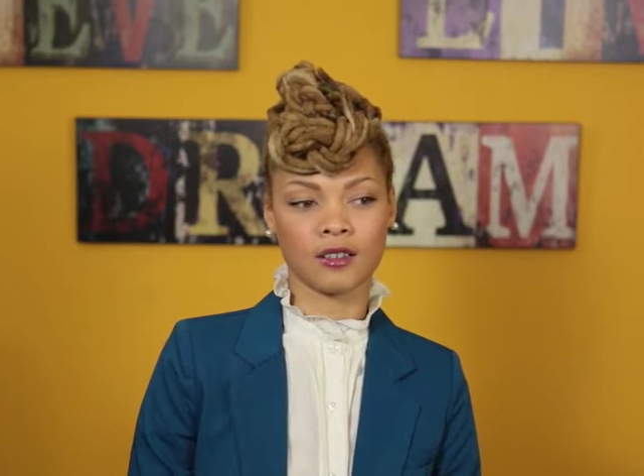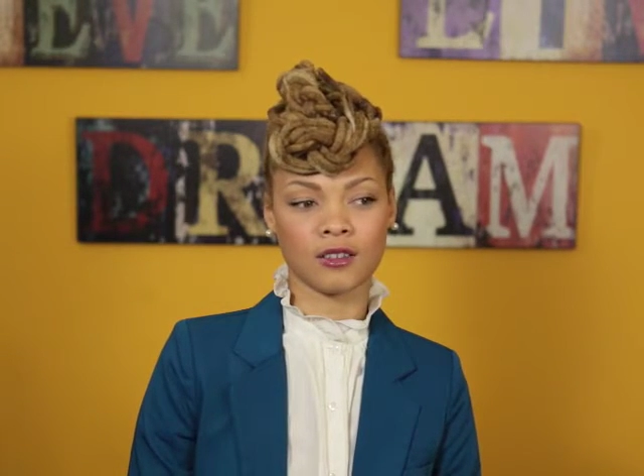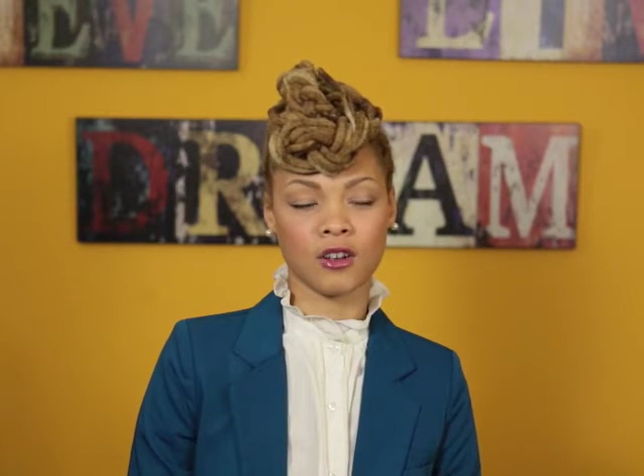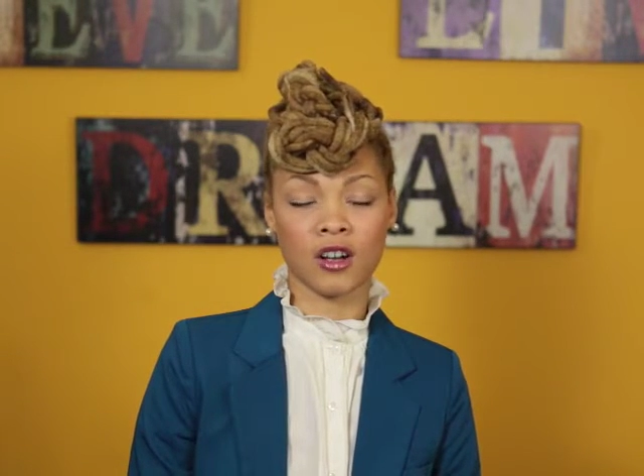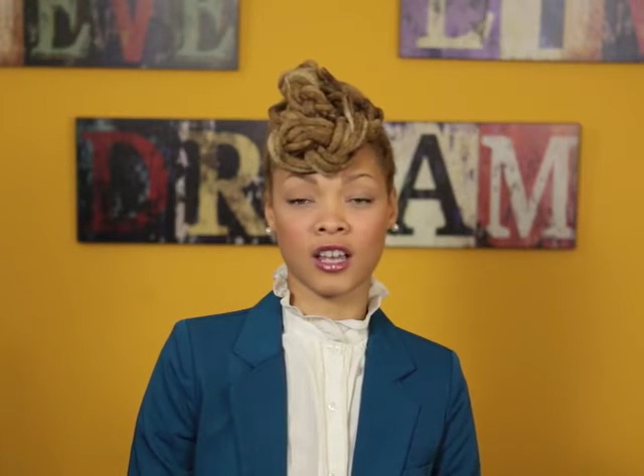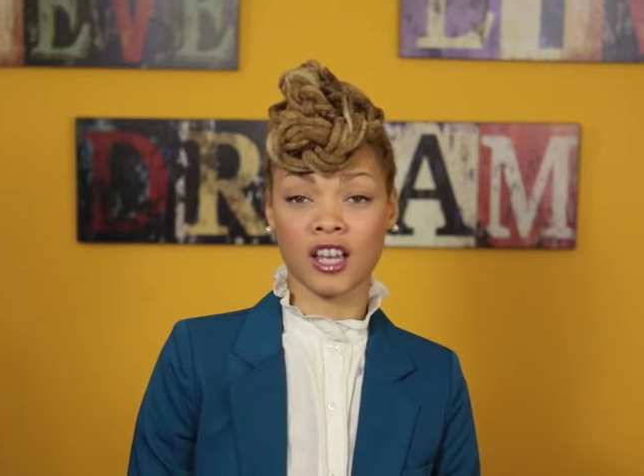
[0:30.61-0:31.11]

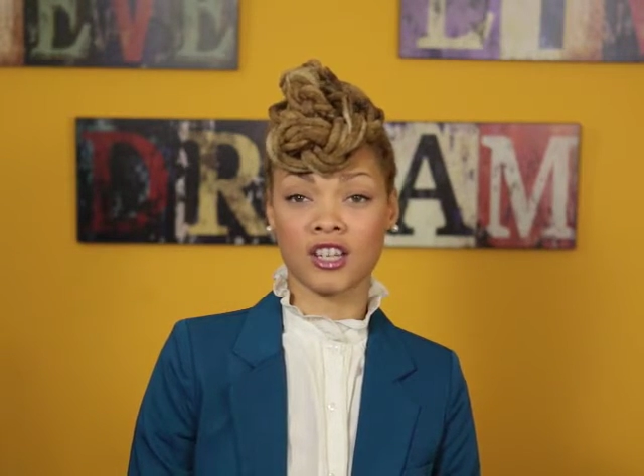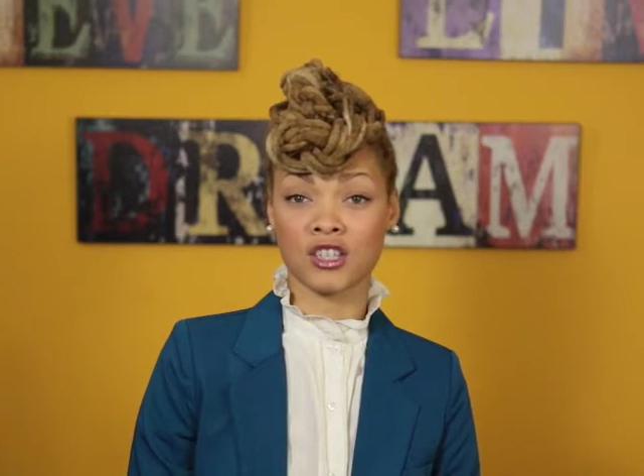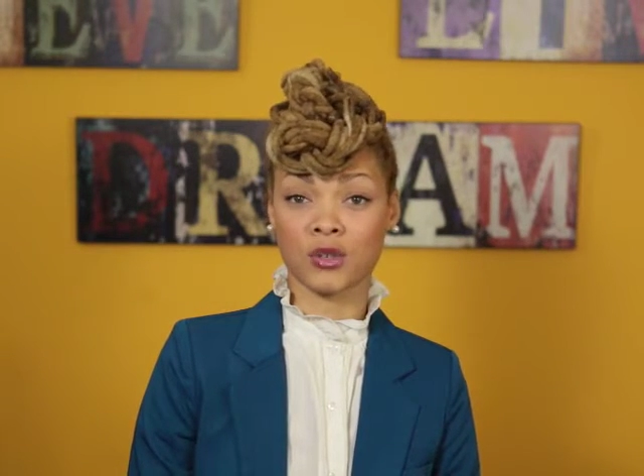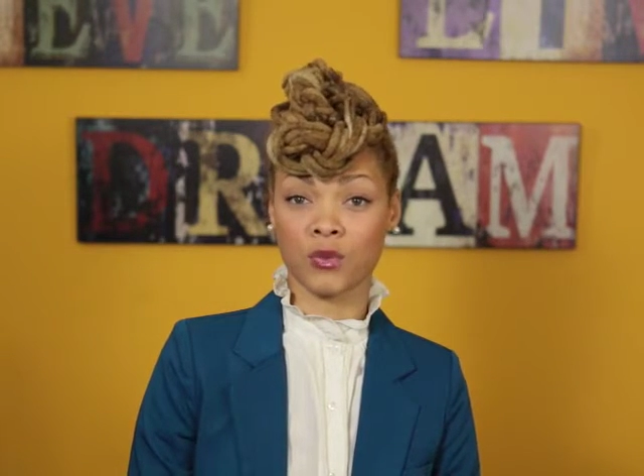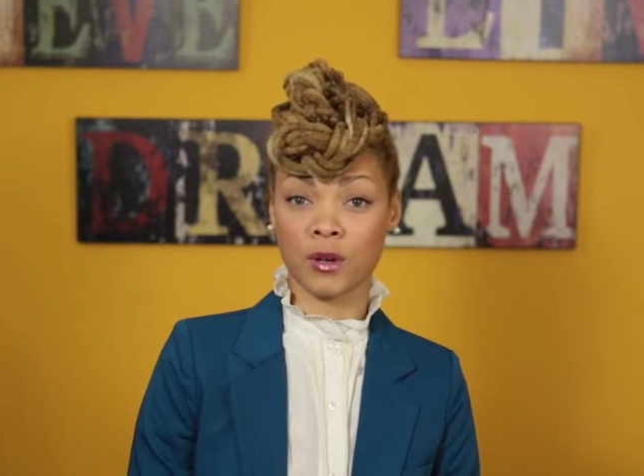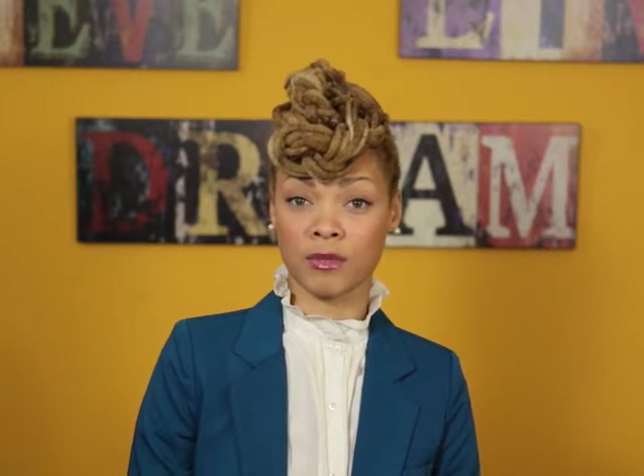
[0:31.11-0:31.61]

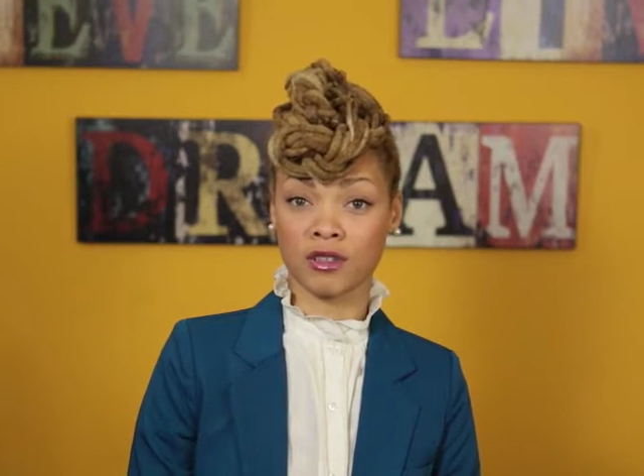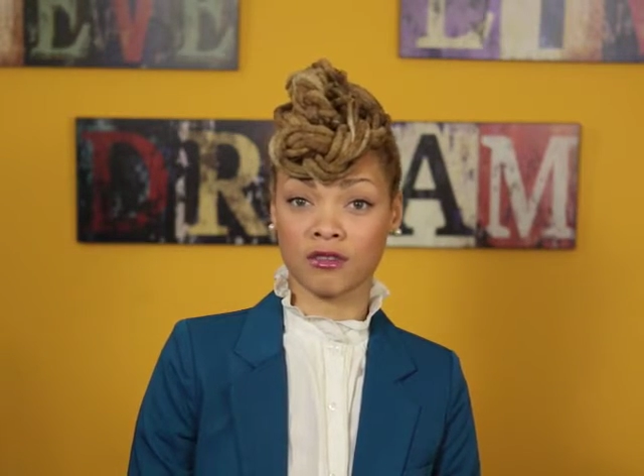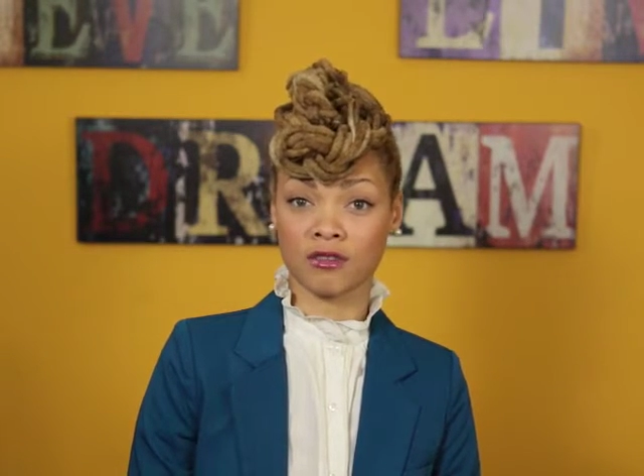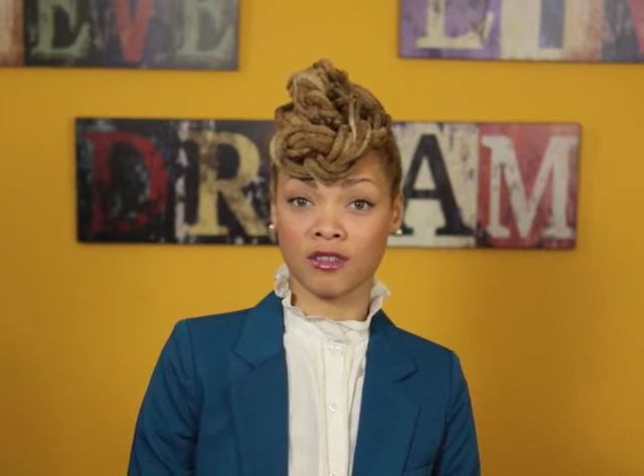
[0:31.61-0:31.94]
Caucasian women,